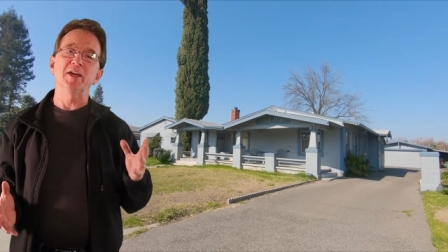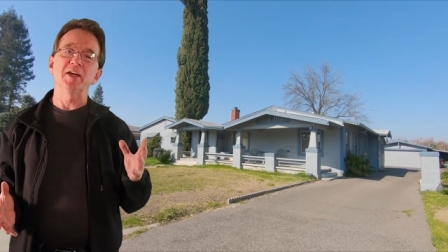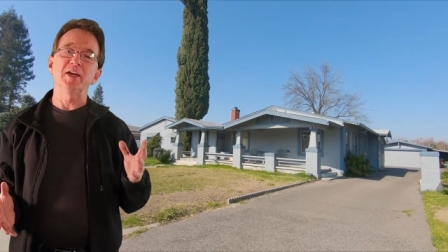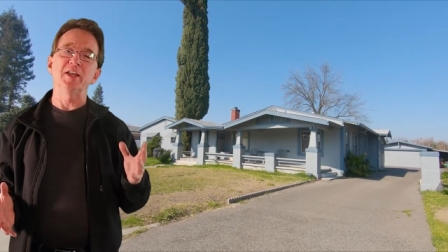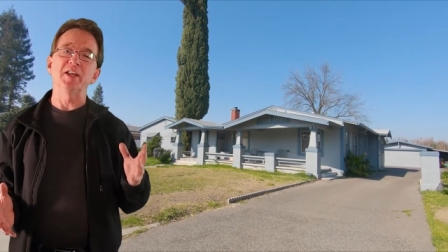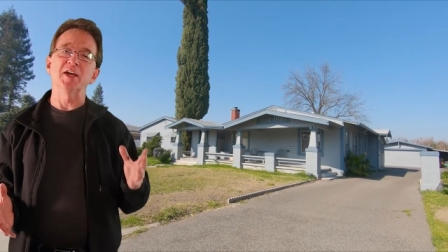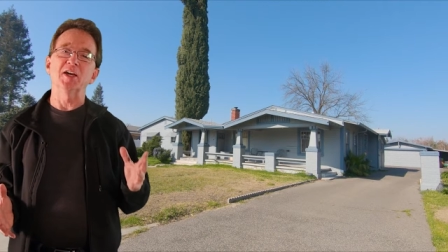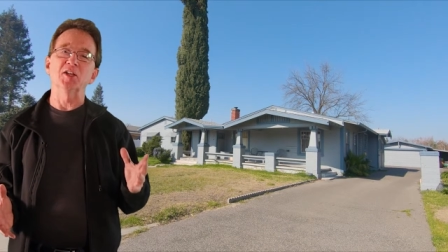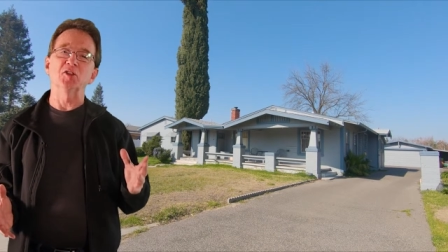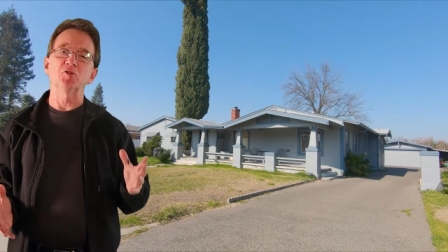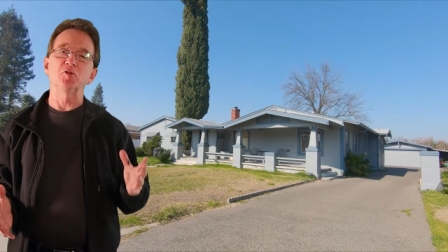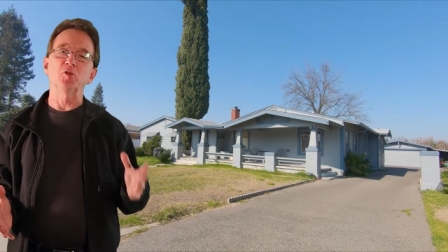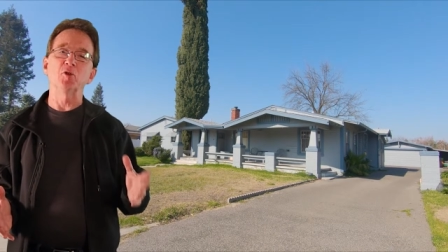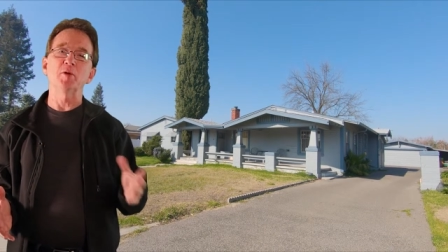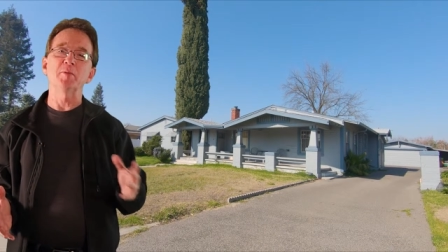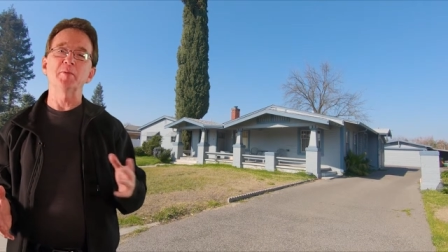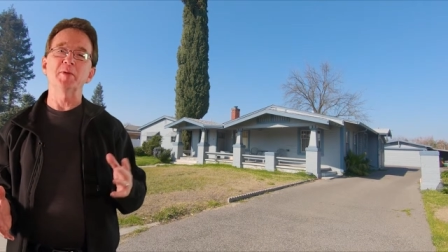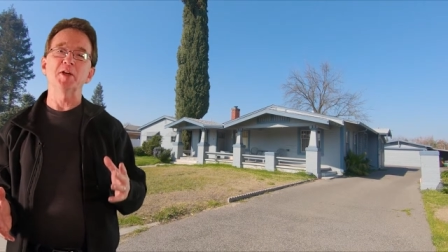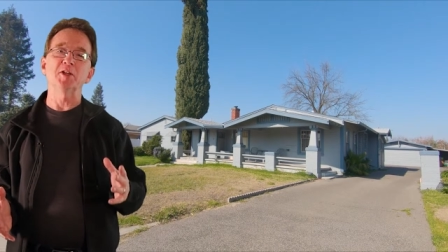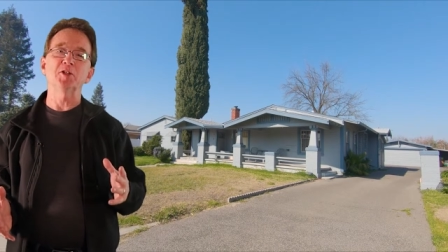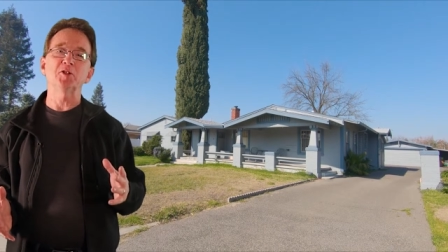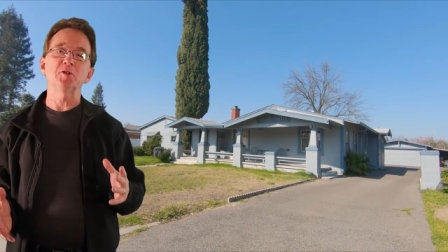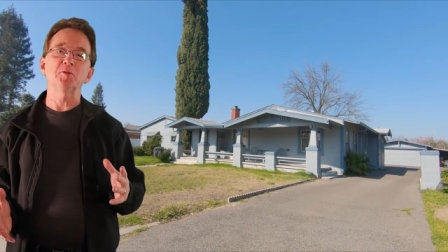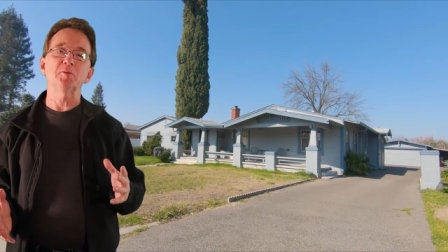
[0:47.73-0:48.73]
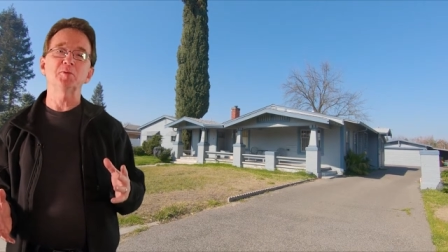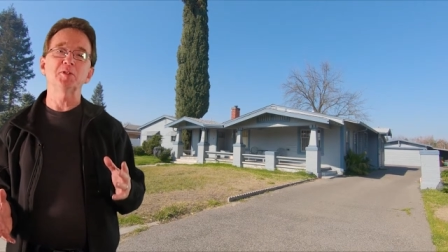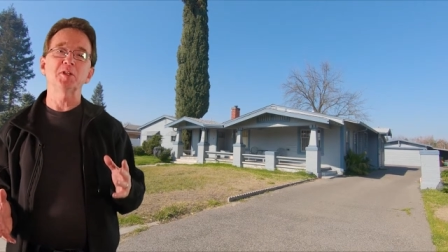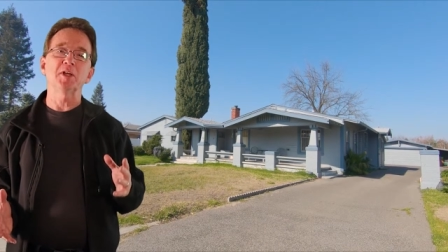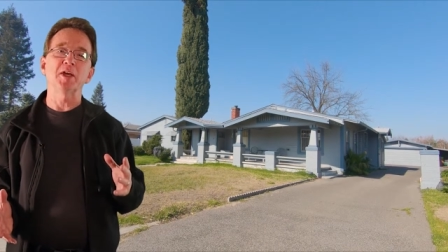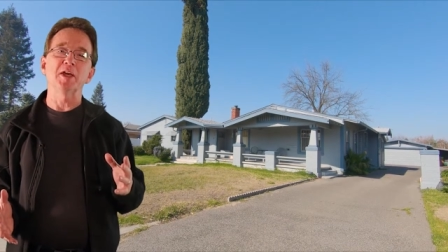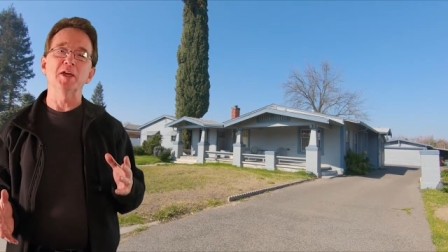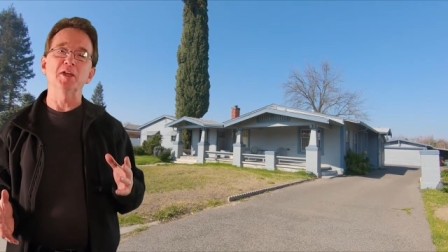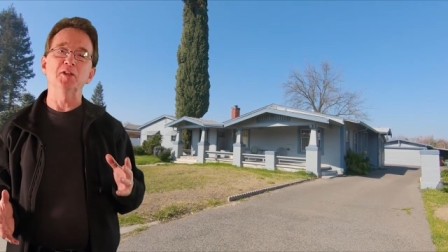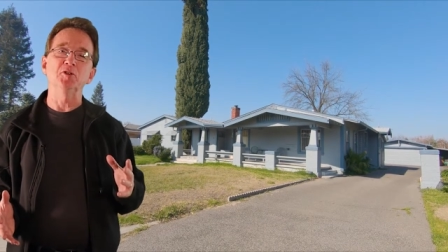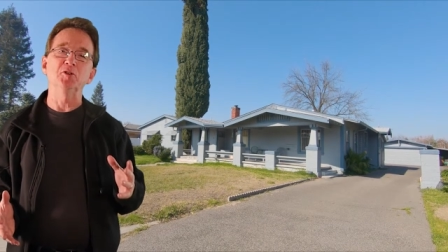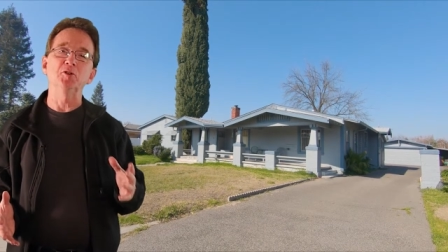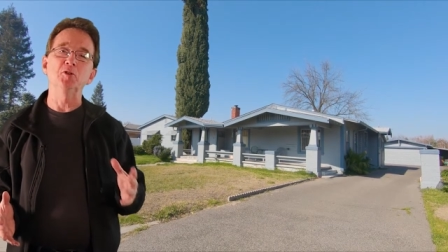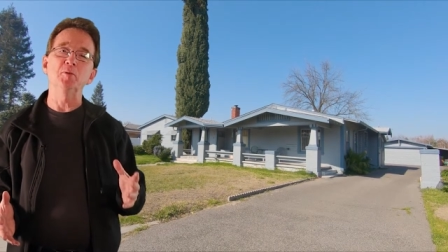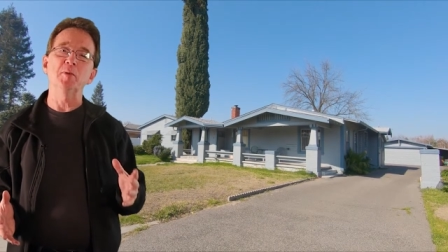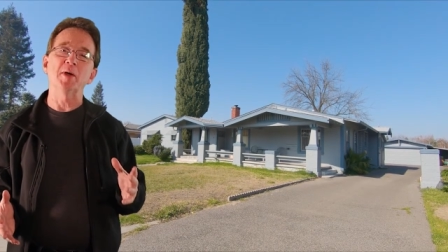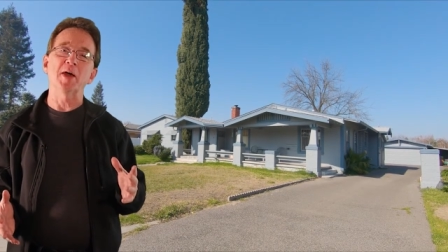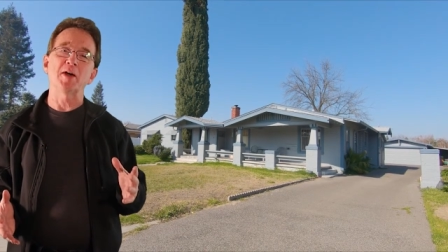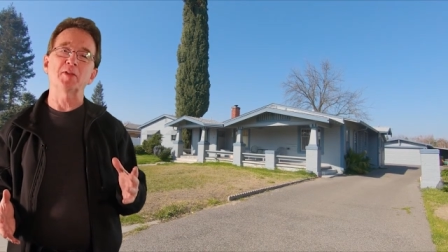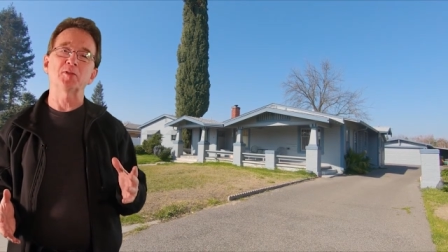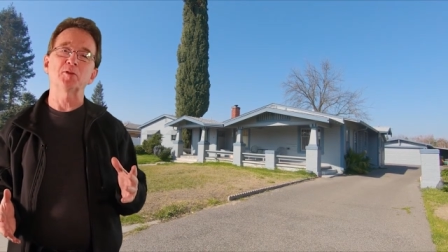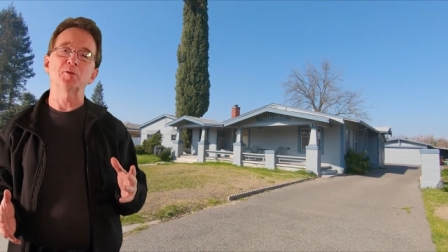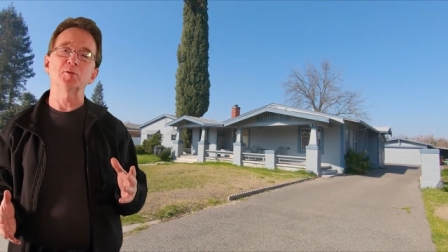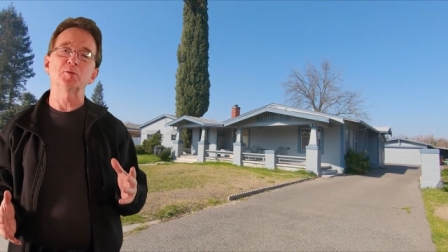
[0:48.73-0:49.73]
It has 4 bedrooms and 2
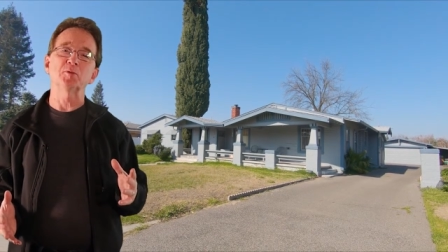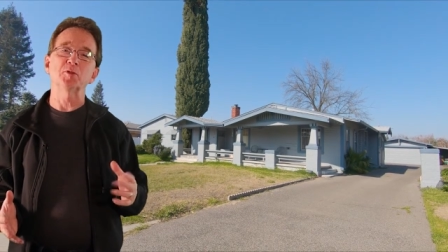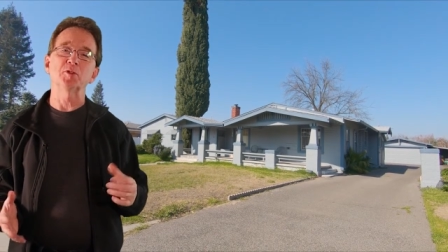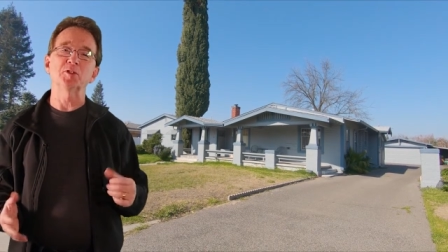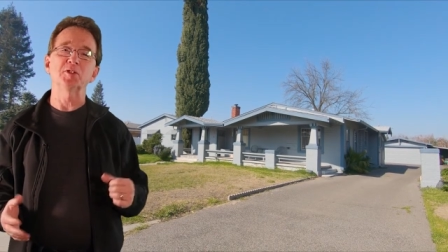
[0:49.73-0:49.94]
bathrooms